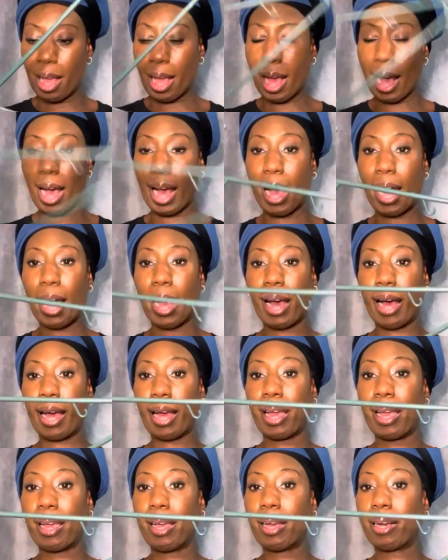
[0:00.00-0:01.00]

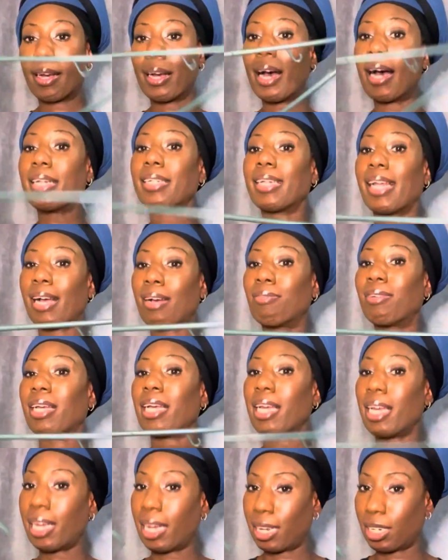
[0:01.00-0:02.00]
I cut down
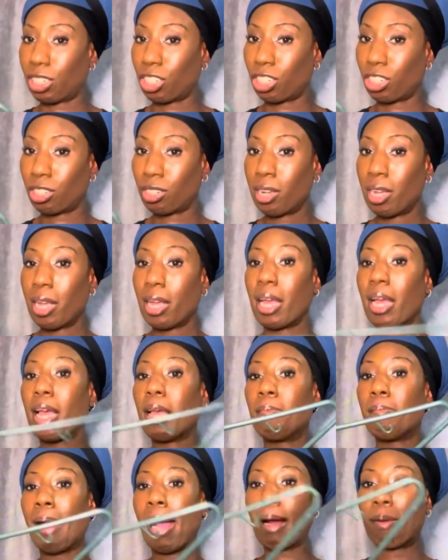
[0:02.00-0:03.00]
the itch
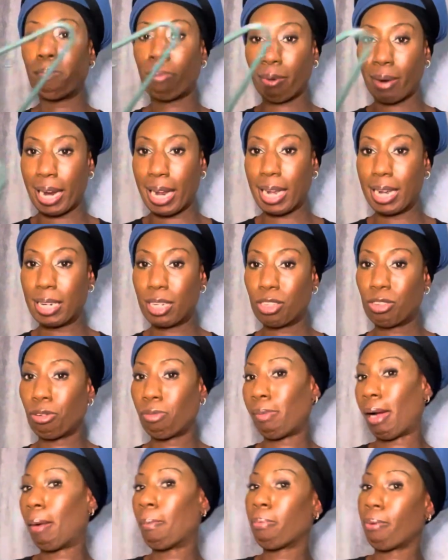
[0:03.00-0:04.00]
in my braids, so
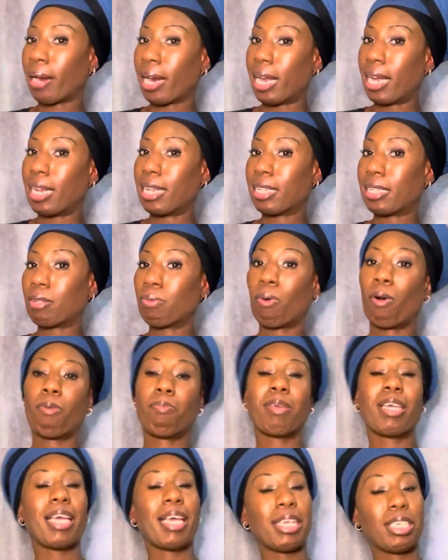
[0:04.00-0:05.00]
my braids
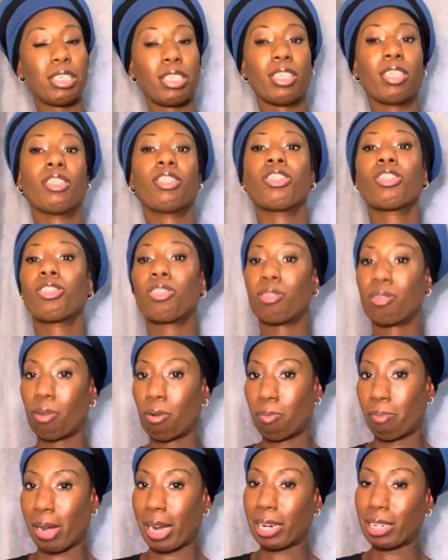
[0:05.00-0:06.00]
won't be itching
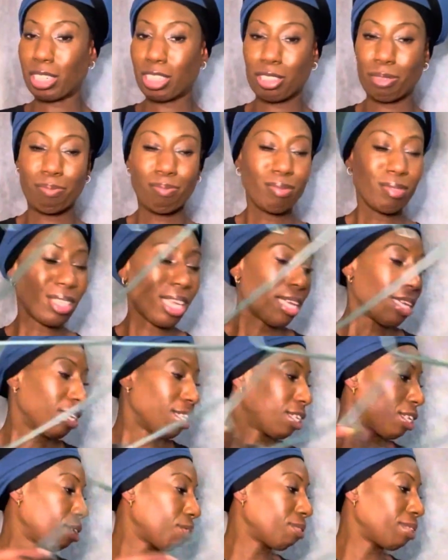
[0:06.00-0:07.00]
so much.
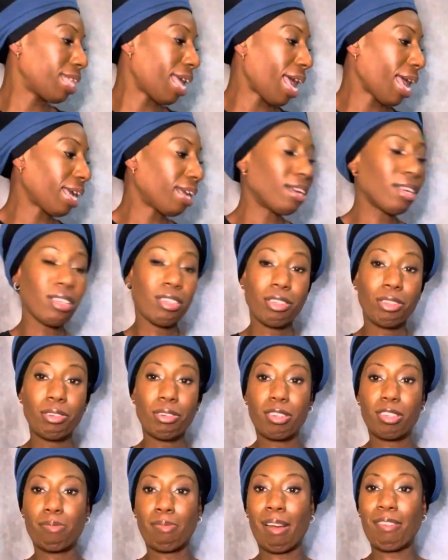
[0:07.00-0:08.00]
So that
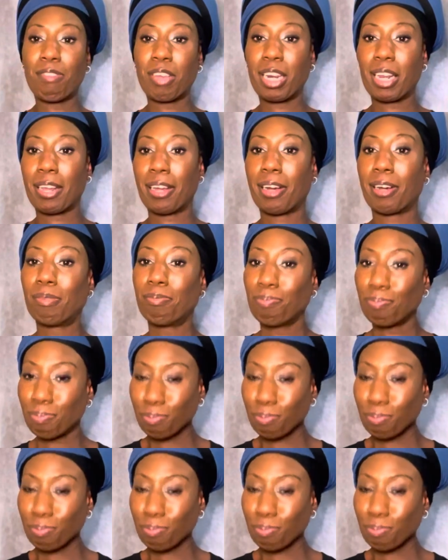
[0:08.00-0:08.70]
concludes my video.